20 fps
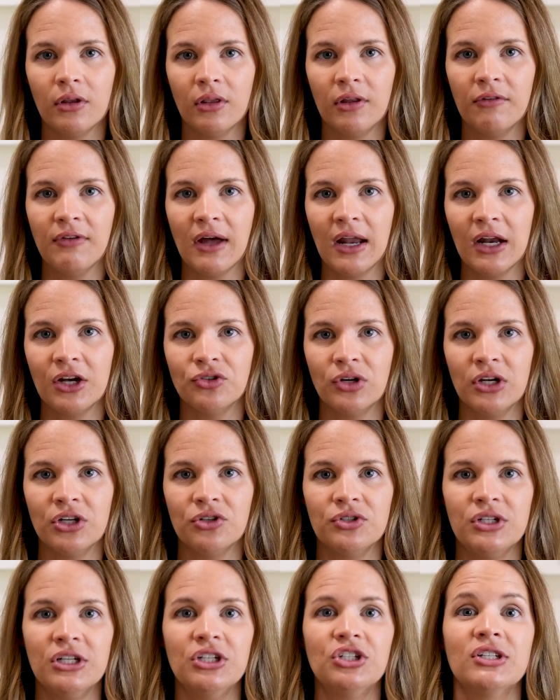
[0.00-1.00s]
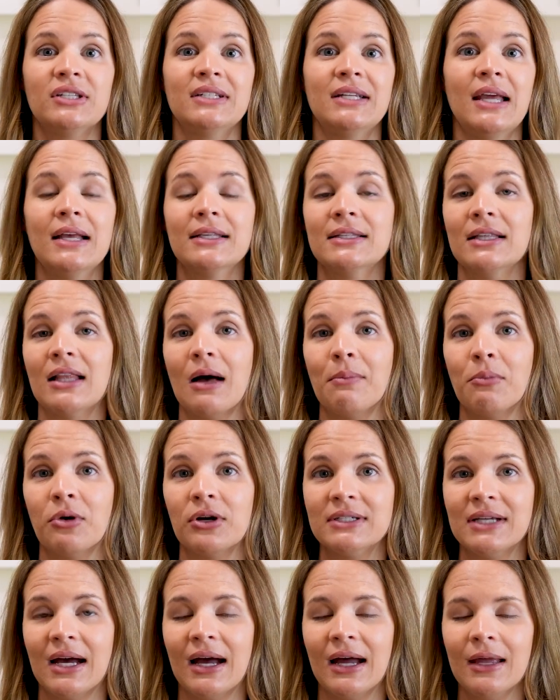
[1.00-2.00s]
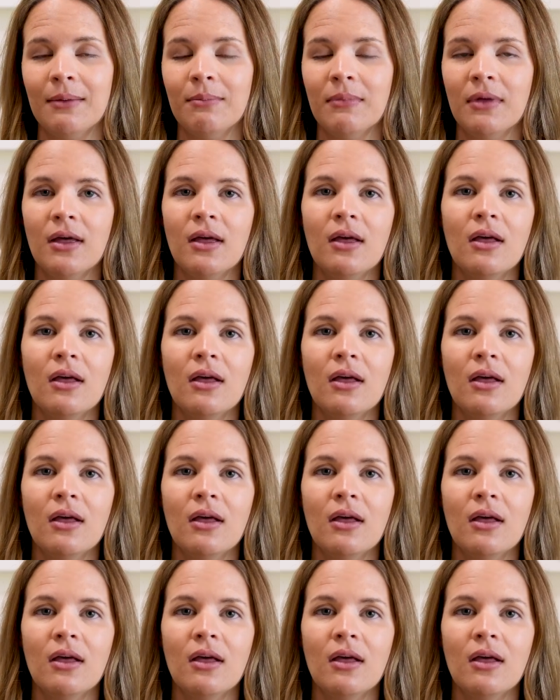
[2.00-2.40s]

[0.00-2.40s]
lymphatic drainage routine just takes a lot more time,